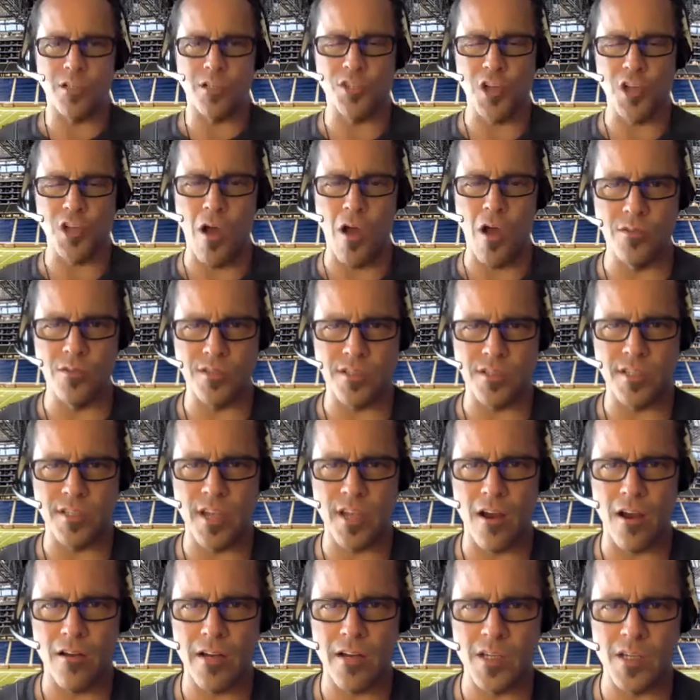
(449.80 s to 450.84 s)
Jones is
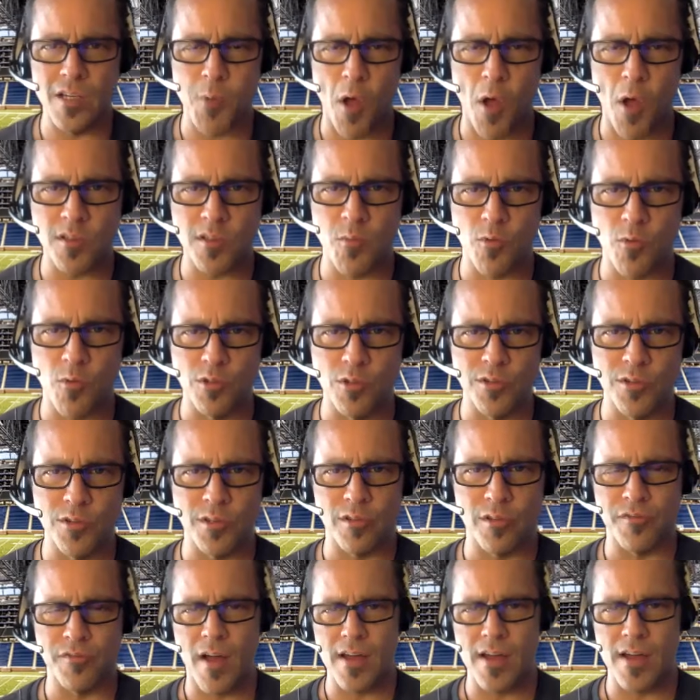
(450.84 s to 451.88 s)
here. He is Baltimore Luke. You
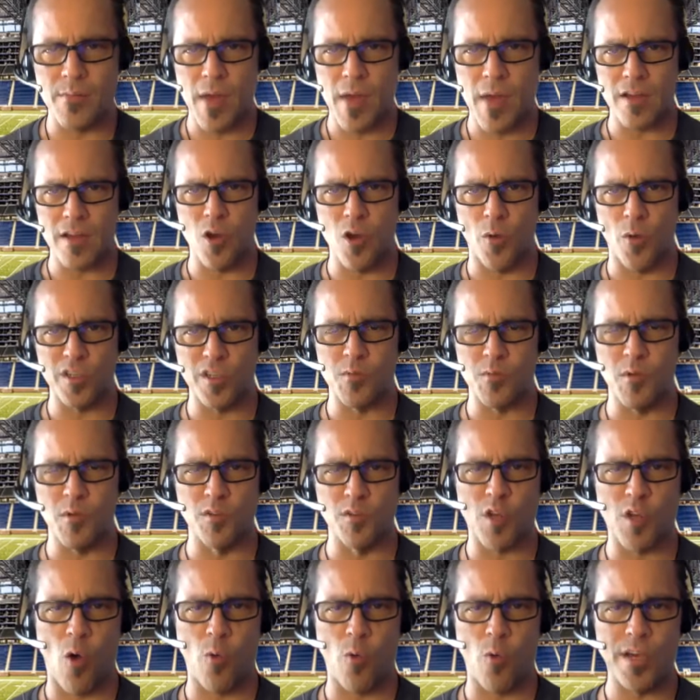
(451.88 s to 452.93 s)
can find him out in Owings Mills
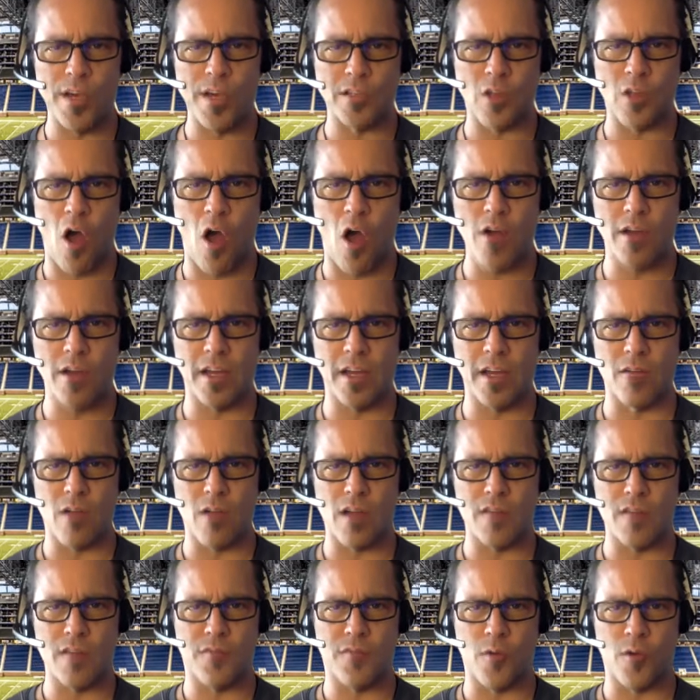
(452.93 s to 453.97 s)
all week long, getting
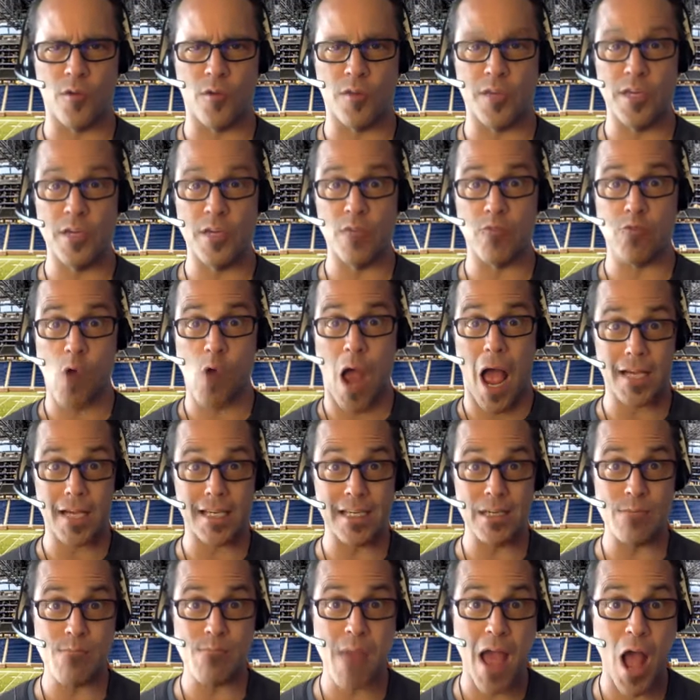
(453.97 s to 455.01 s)
ready for the
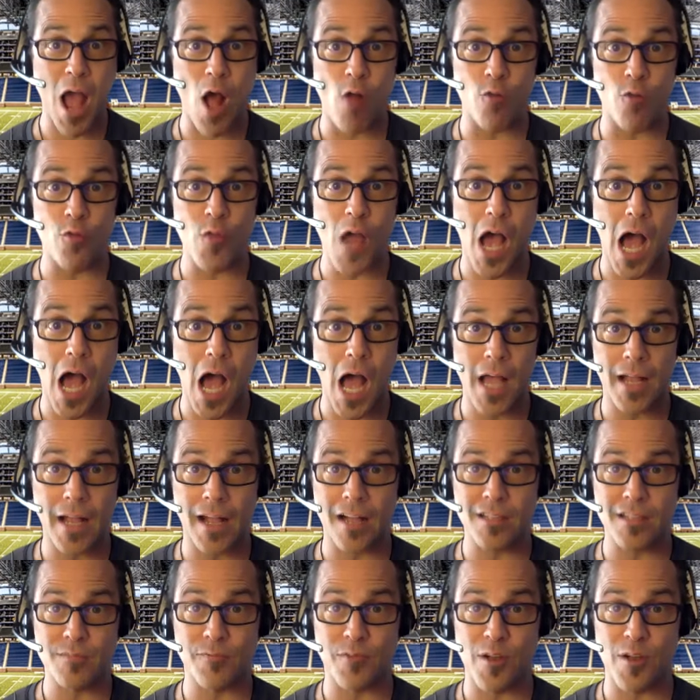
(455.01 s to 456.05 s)
Rocky Mountain High.
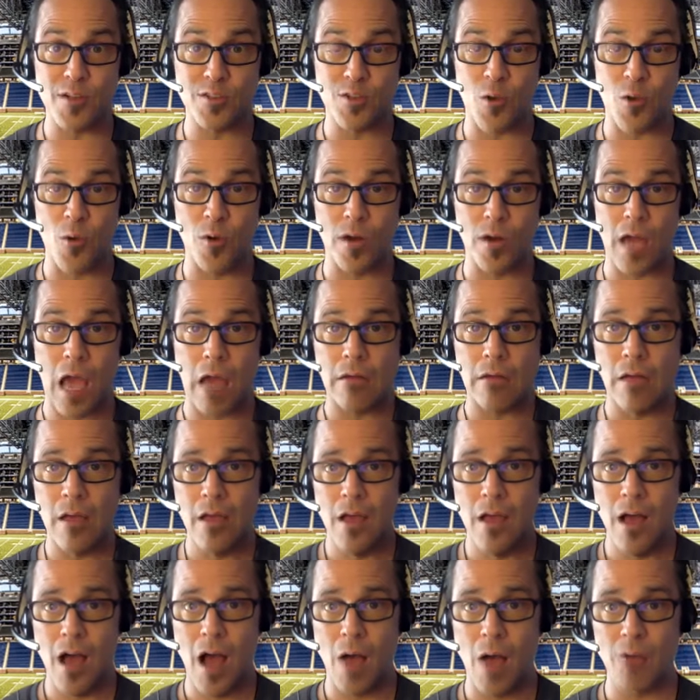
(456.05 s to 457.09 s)
Got some friends going out.
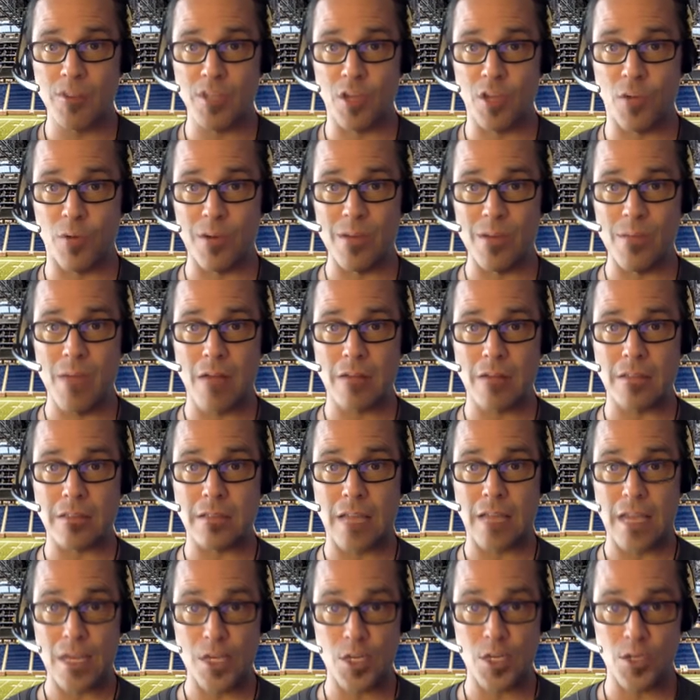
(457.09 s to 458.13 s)
I was at Greenmount
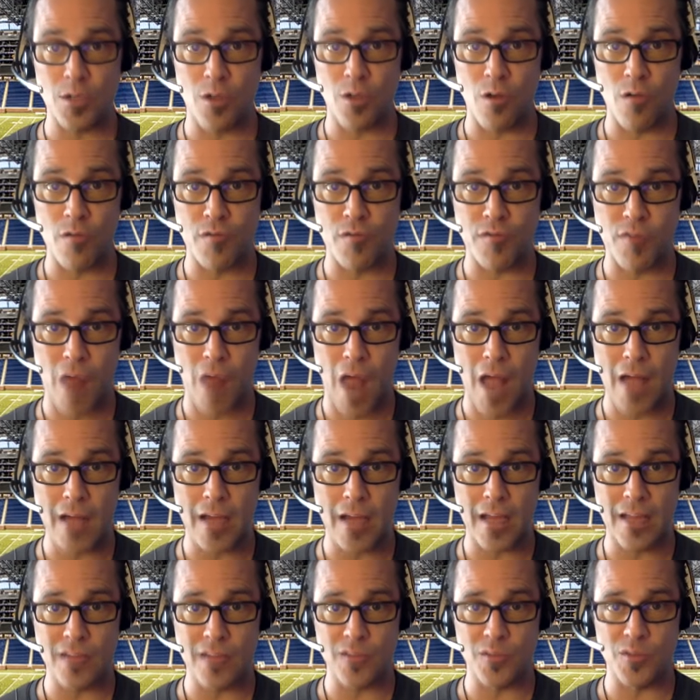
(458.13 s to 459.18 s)
Station on
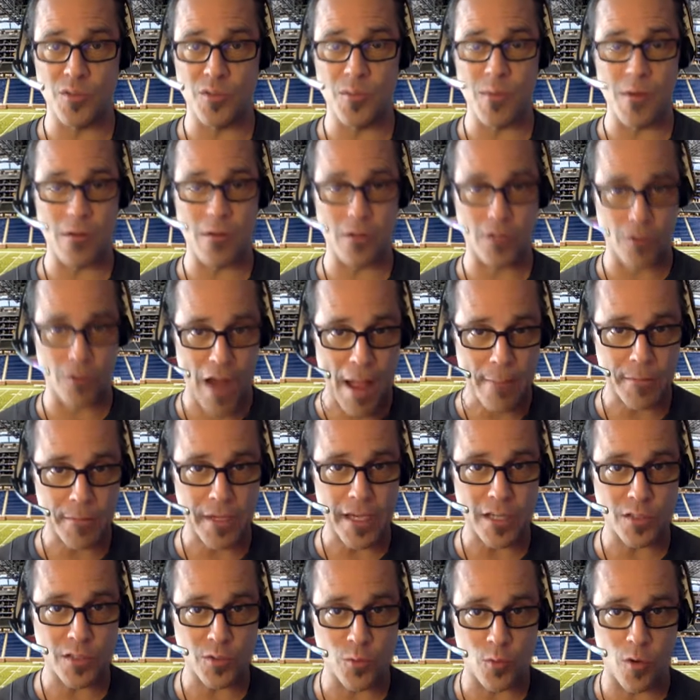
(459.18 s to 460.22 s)
Friday doing the Maryland Crab
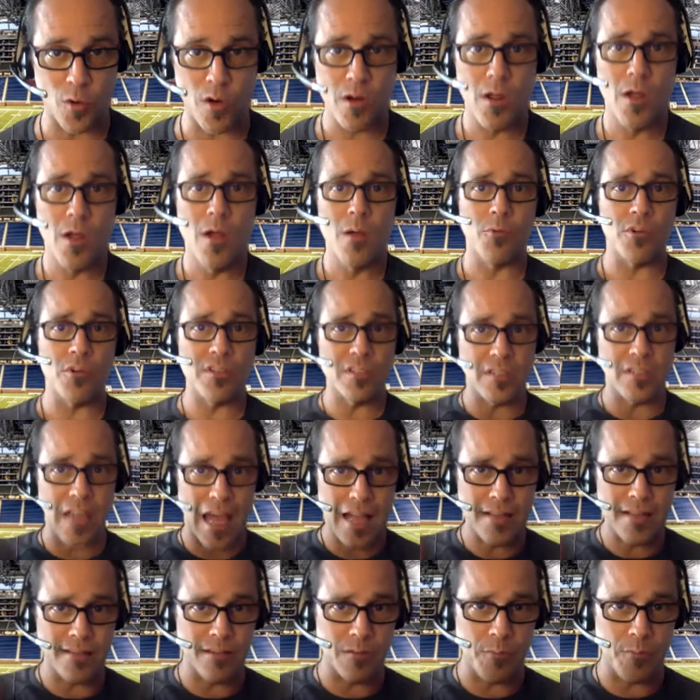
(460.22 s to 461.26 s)
Cake Tour,
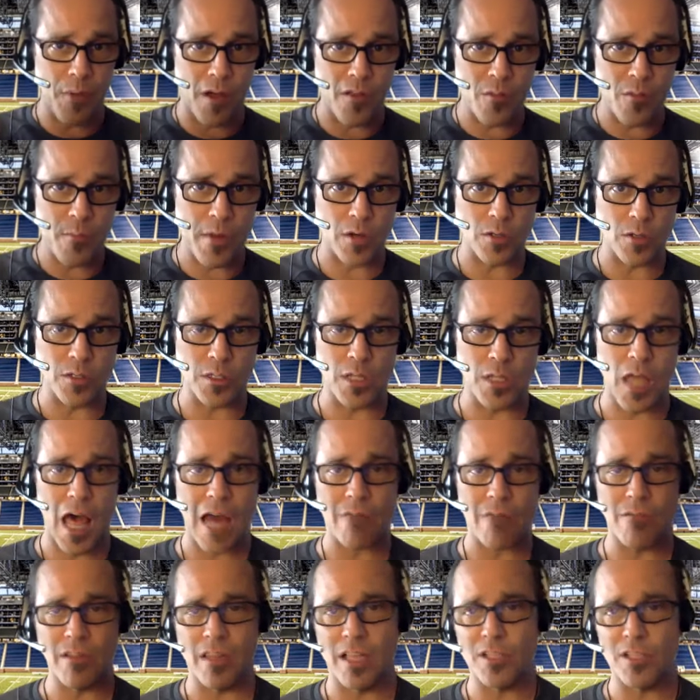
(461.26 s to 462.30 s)
presented by the Maryland
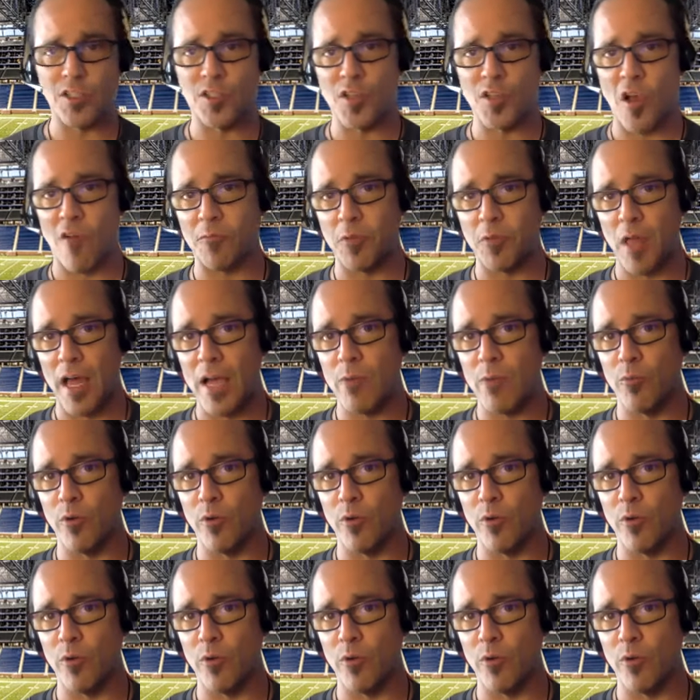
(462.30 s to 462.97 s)
Lottery. Let yourself play.